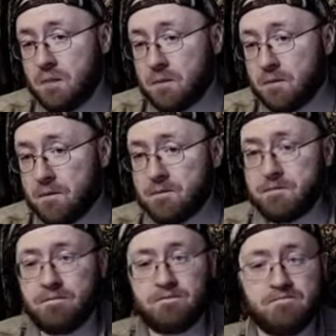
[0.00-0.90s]

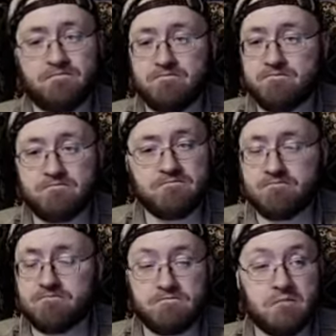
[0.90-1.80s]

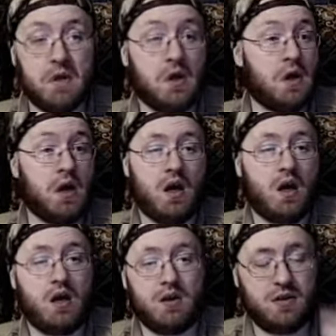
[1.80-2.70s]

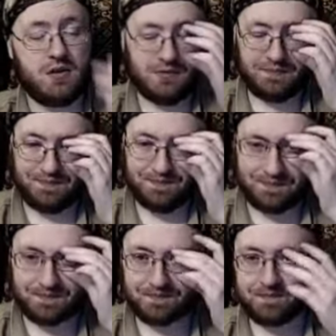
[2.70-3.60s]

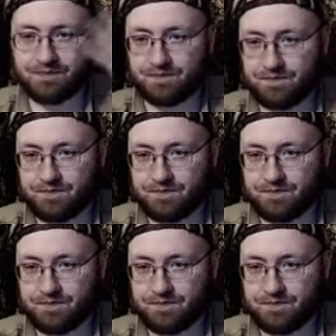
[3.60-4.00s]
(no one is talking)